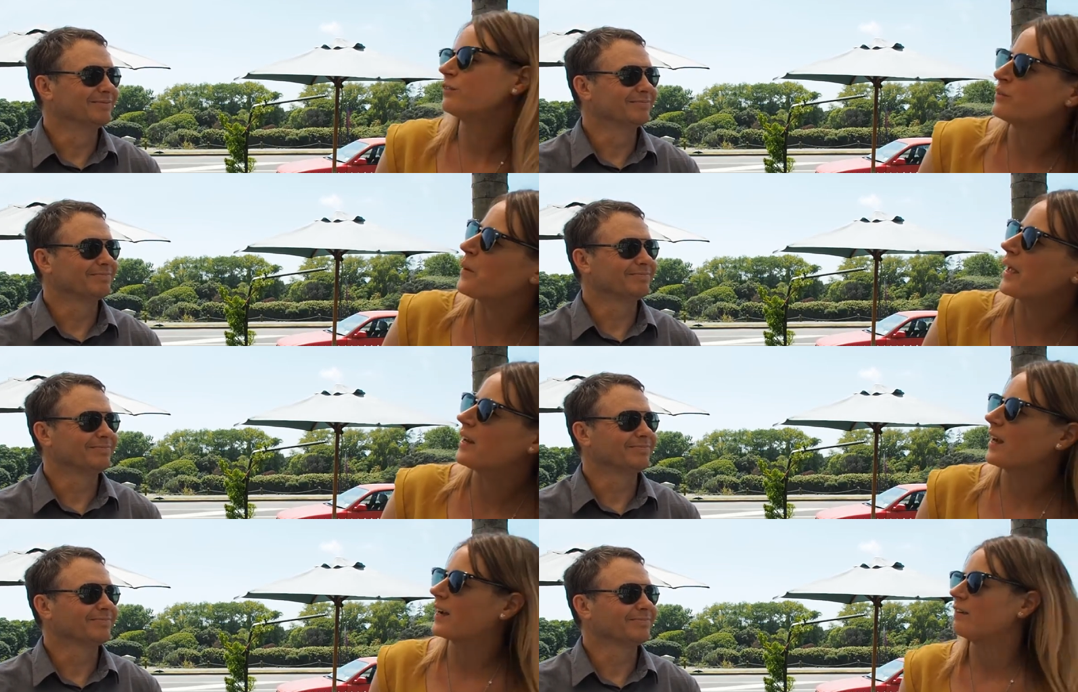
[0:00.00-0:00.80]
Speaker 1: for me.
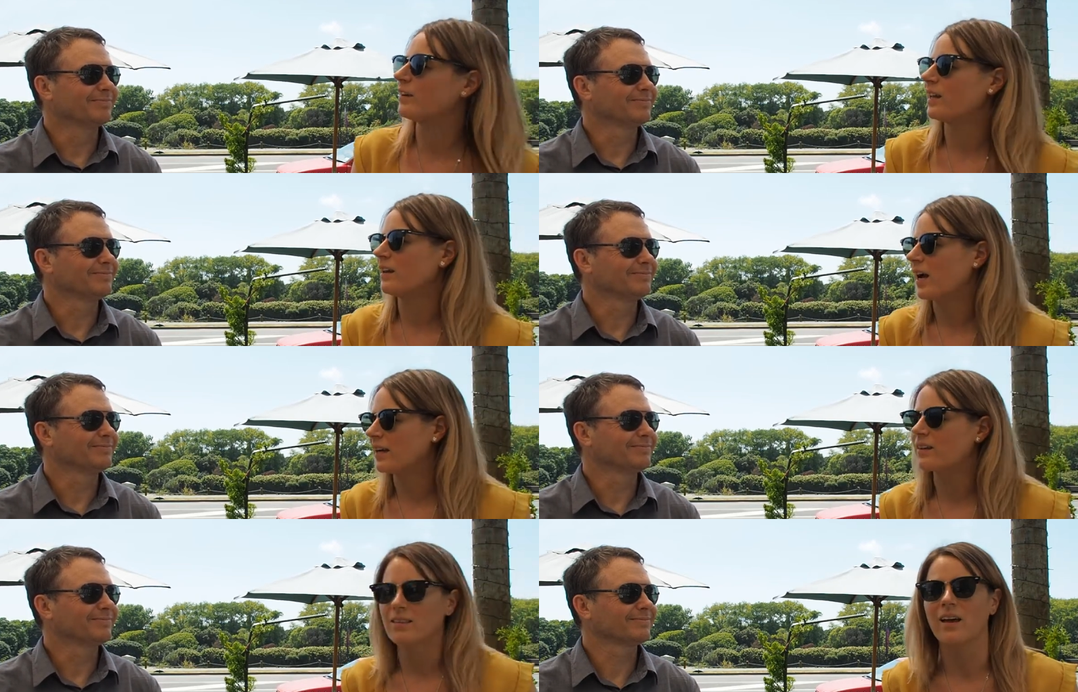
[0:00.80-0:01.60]
Like, I really
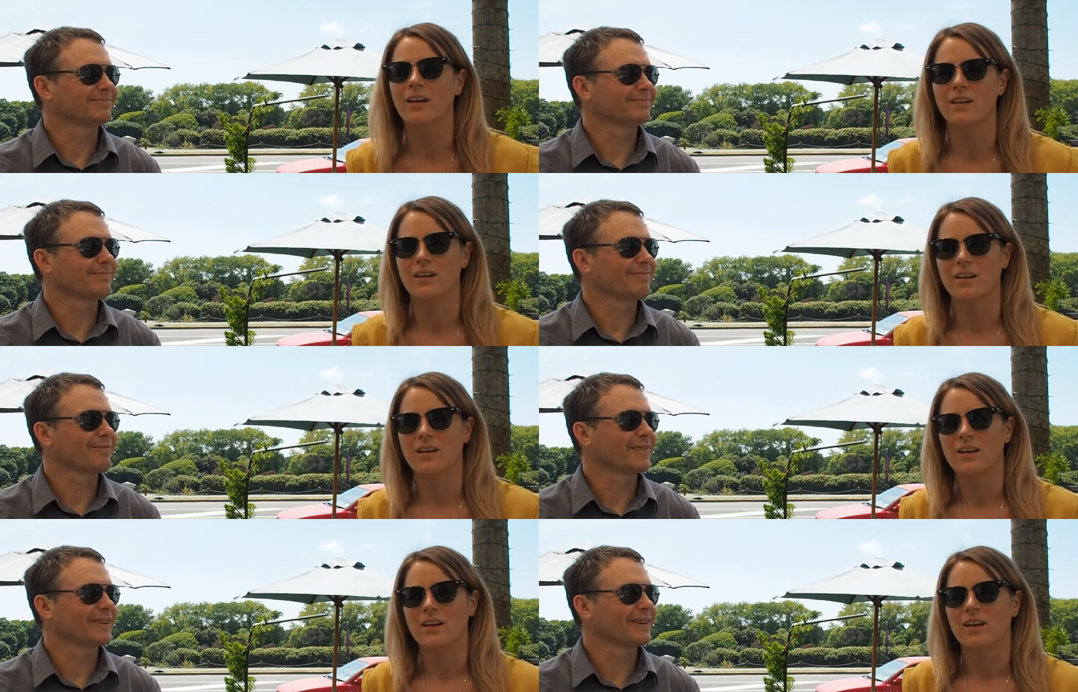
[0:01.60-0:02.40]
like that
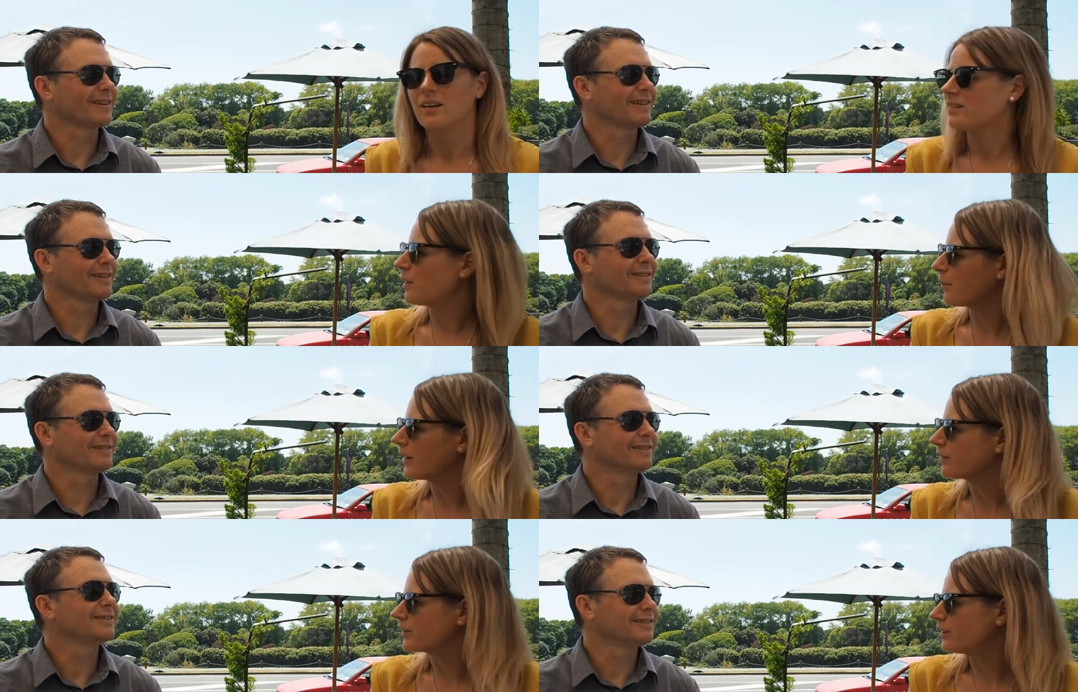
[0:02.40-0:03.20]

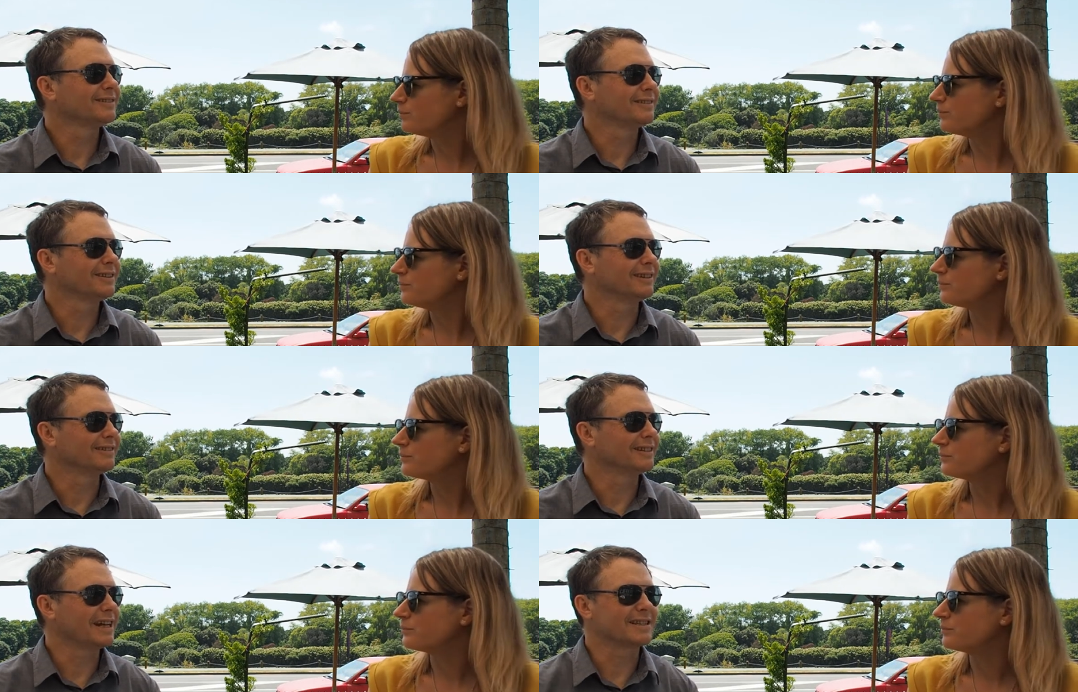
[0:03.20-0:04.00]
part of it. Yeah,
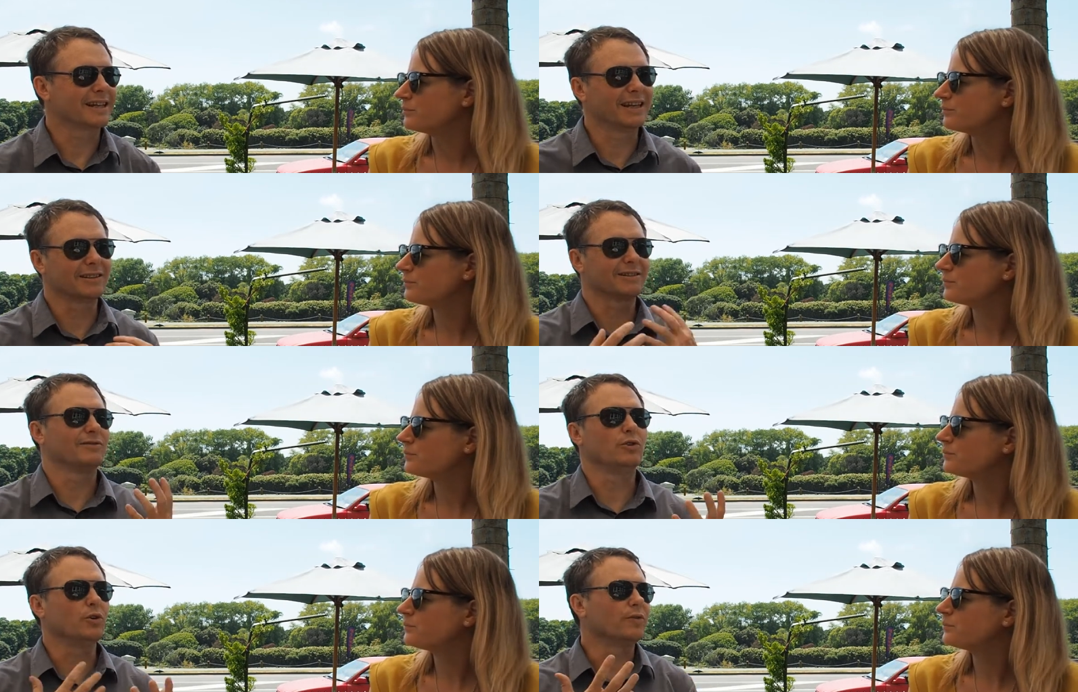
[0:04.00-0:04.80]
Speaker 2: and seeing
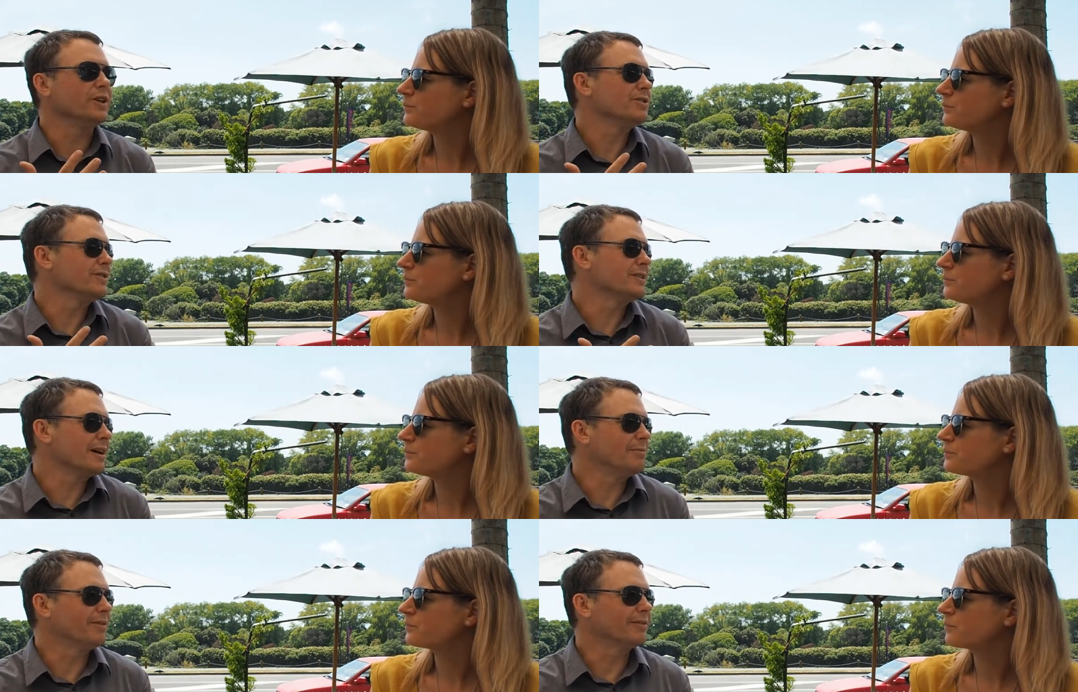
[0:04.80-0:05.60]
new features
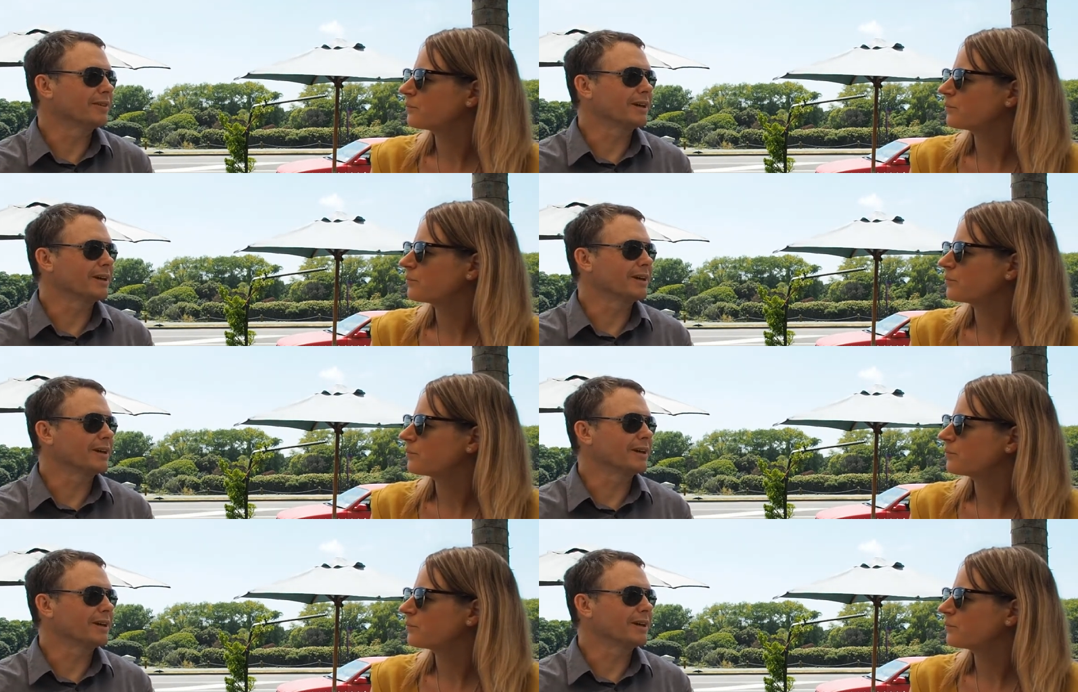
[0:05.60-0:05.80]
come up and